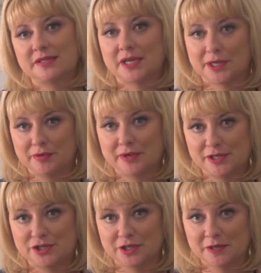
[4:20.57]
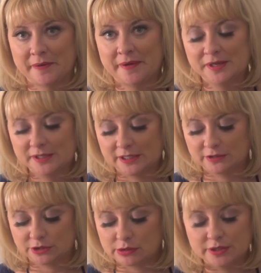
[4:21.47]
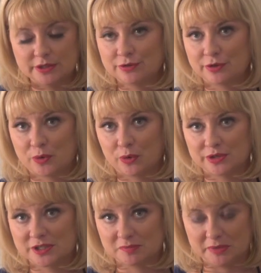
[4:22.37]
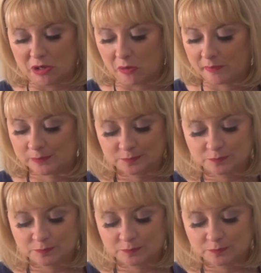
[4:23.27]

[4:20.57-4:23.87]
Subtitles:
decoration and turned into a gorgeous meal.